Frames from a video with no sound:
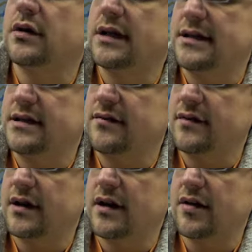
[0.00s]
list of
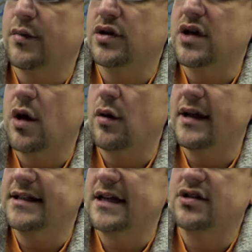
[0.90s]
another books. Oh,
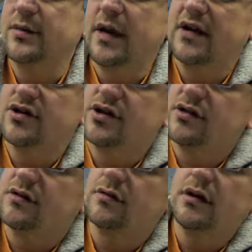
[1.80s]
that's actually page 2. I
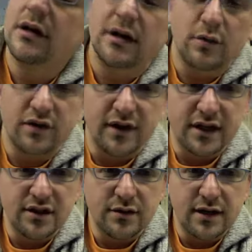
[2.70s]
wonder if I
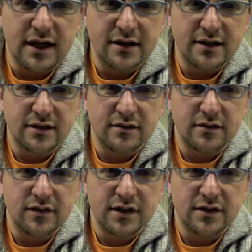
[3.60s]
could do that too.
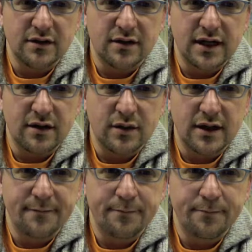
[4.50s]
If I turn that
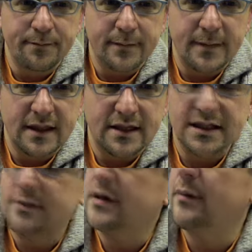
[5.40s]
way.
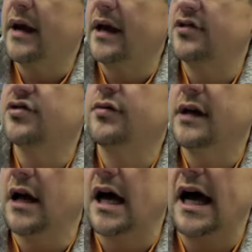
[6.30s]
Takes me to page
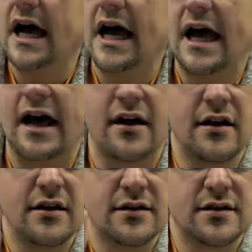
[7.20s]
3.
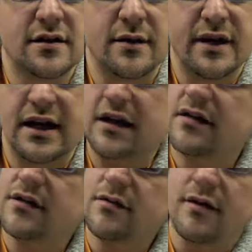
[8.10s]
So I bet I could
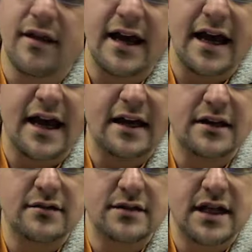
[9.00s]
do that
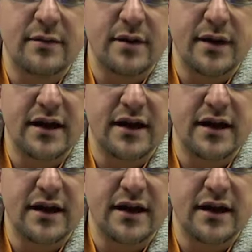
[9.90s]
and take me back